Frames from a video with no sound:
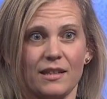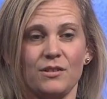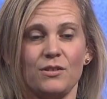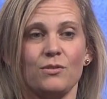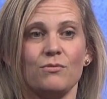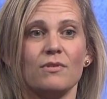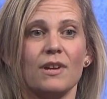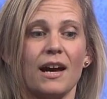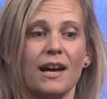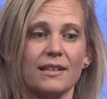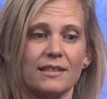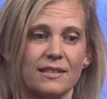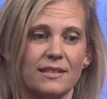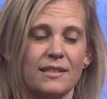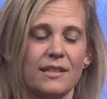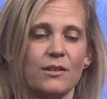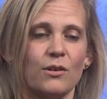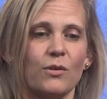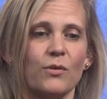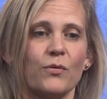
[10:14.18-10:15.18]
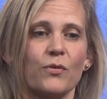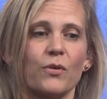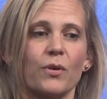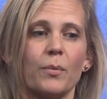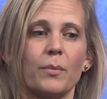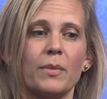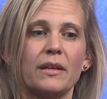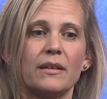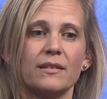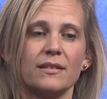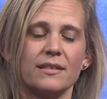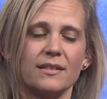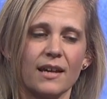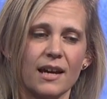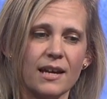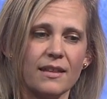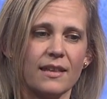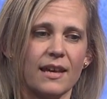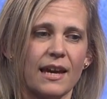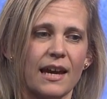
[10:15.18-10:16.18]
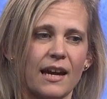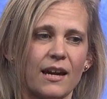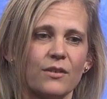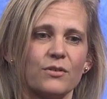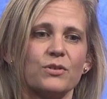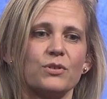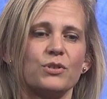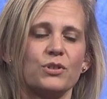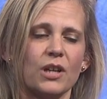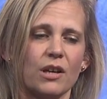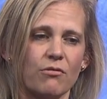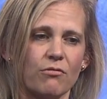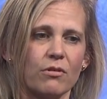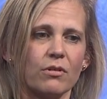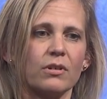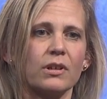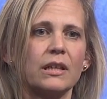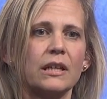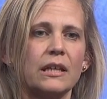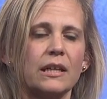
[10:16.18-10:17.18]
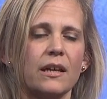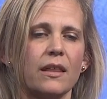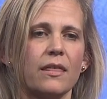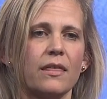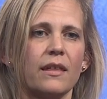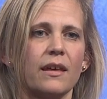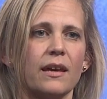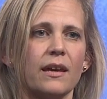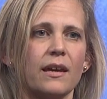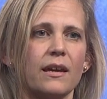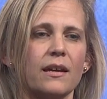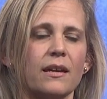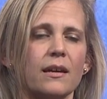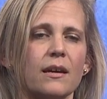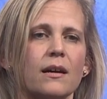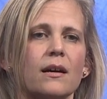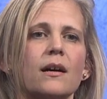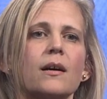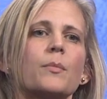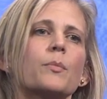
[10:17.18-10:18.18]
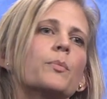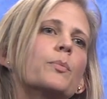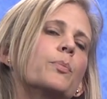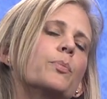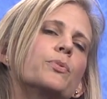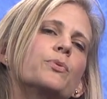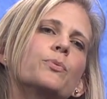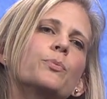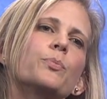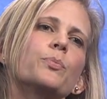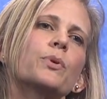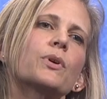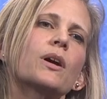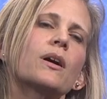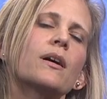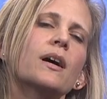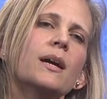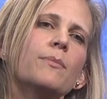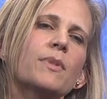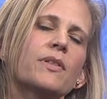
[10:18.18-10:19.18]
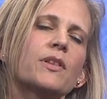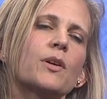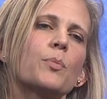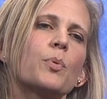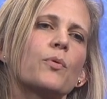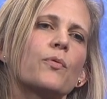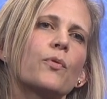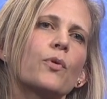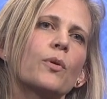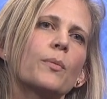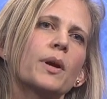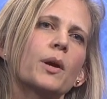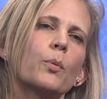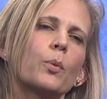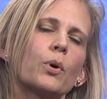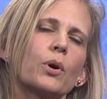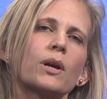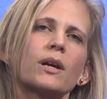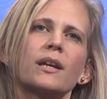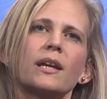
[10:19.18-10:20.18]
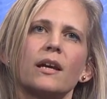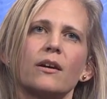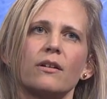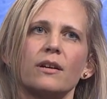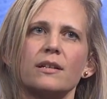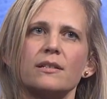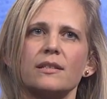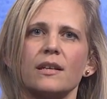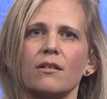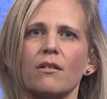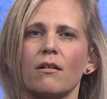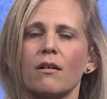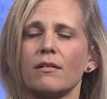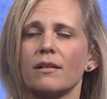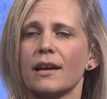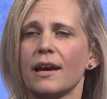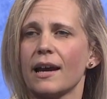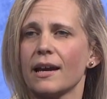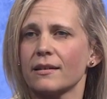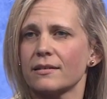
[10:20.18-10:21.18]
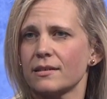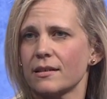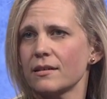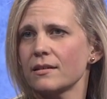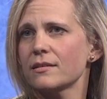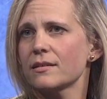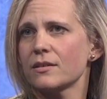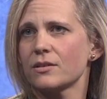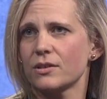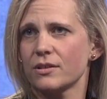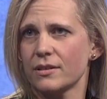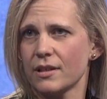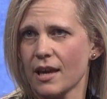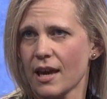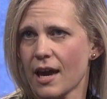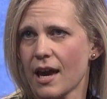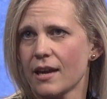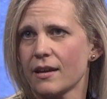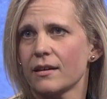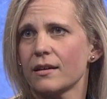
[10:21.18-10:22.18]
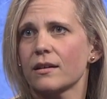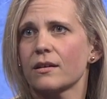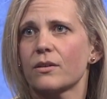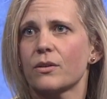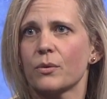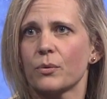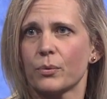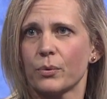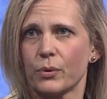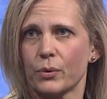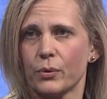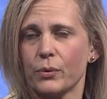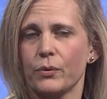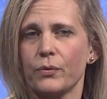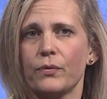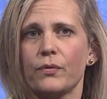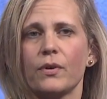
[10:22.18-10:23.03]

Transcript: They do not steal from inside the house. Generally, they claim that they're performing work in areas that are hard to access, such as the attic, the roof,